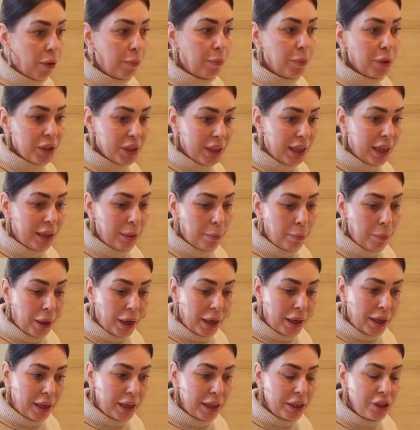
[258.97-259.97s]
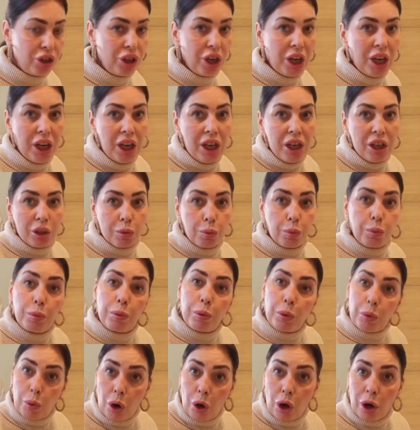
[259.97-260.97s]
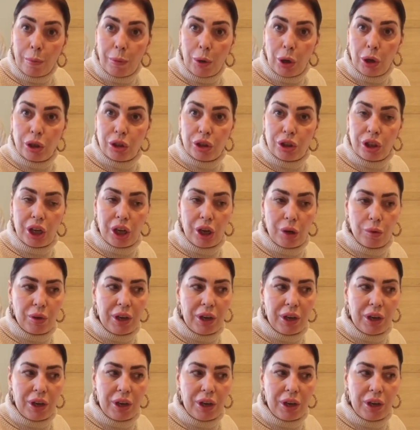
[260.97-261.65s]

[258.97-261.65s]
on my selling page. But what I might do